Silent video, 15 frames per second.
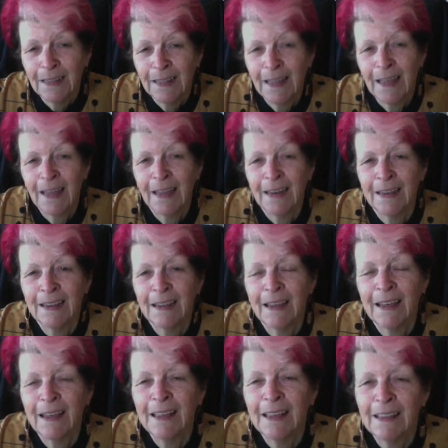and
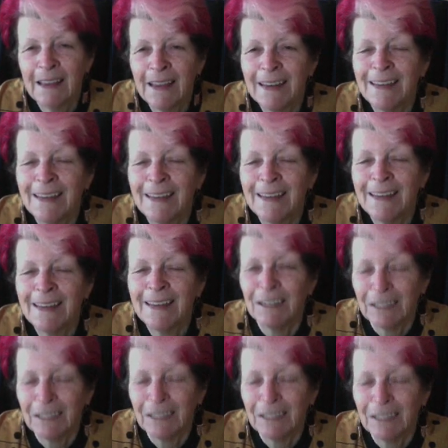it
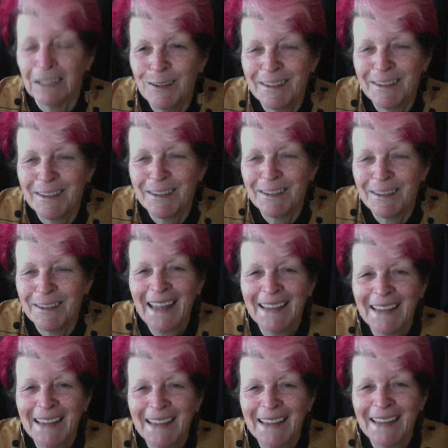delivers in that
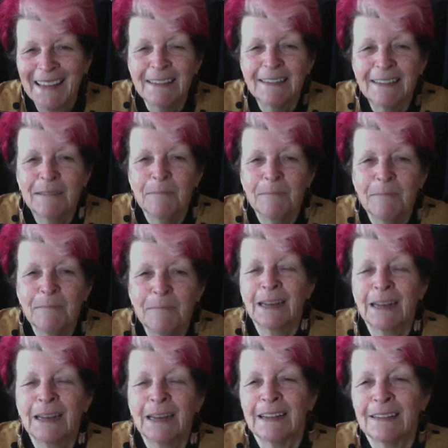sense, but
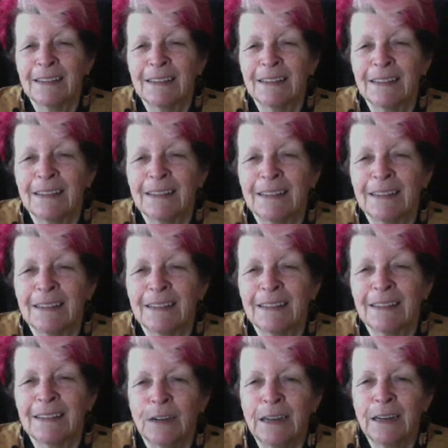it doesn't
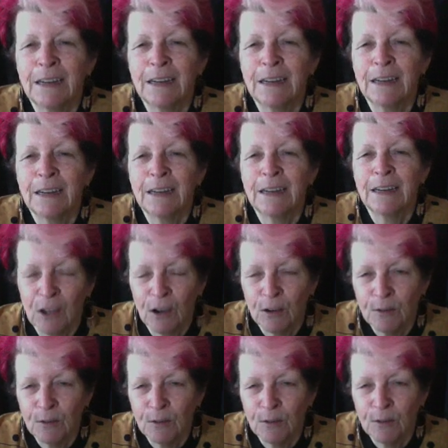deliver in terms of the
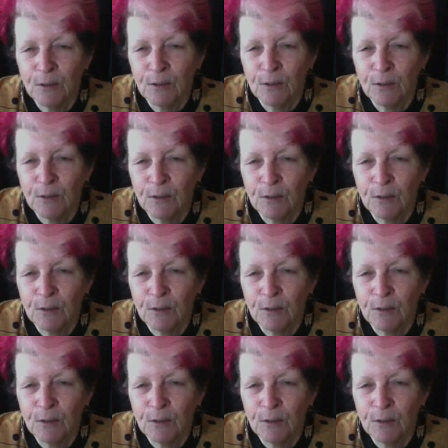overall